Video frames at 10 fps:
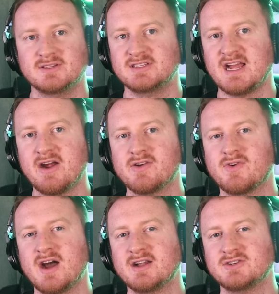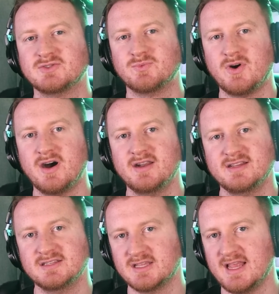does Aaron Rodgers
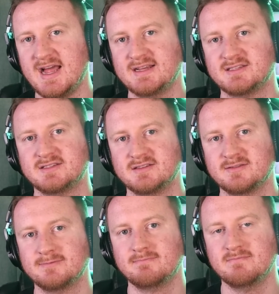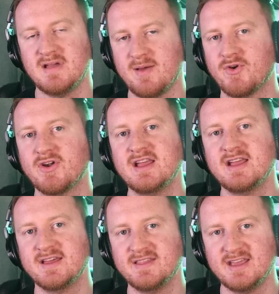want his last
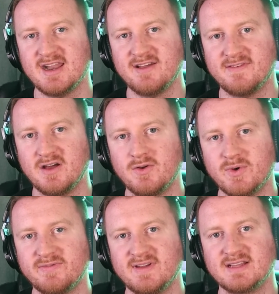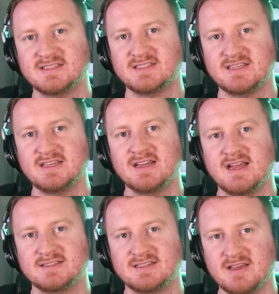memory in the NFL, what fans see,
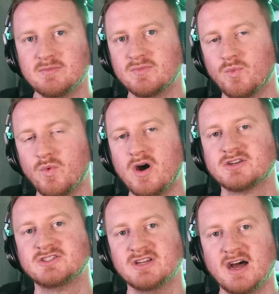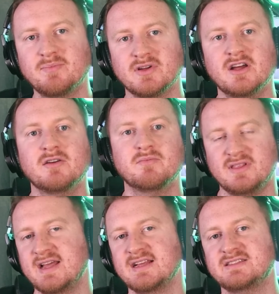as him washed up
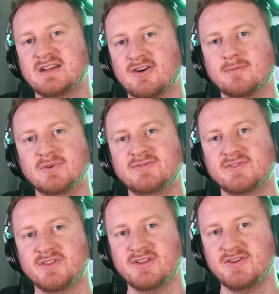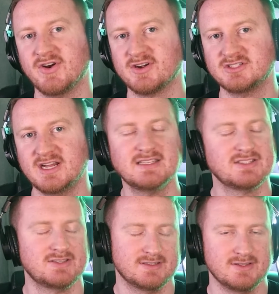playing terrible for the New York
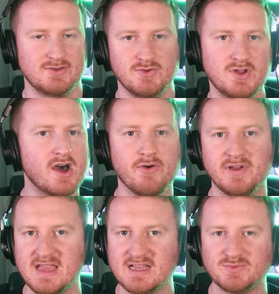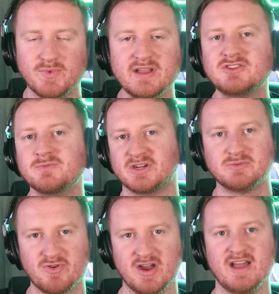Jets? No, he has way too
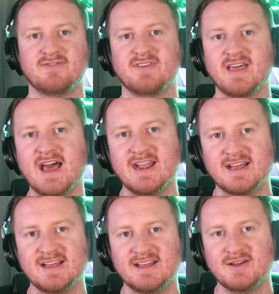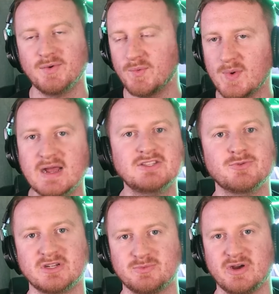much pride for that. Way
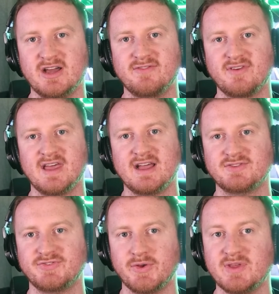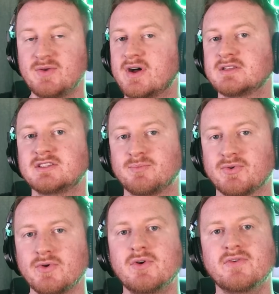too much pride for that. So he wants to
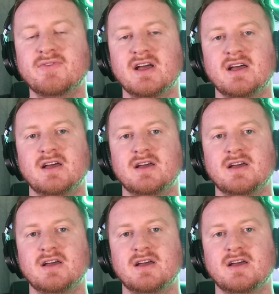prove